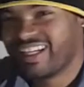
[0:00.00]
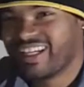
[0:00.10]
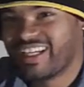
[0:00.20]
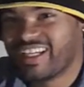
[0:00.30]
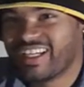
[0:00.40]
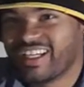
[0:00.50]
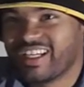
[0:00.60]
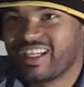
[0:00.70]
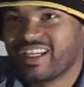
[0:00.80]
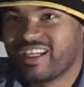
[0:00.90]
remember what year that
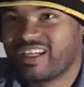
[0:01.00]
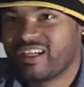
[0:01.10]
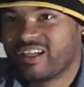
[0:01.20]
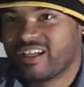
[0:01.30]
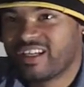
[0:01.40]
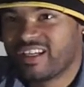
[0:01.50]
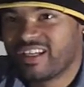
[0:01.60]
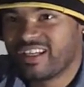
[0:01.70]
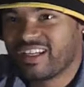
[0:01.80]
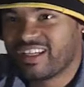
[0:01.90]
was? Like how long
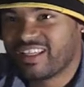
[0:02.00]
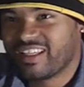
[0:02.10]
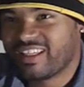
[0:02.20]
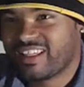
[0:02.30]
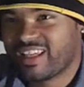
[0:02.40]
ago that was?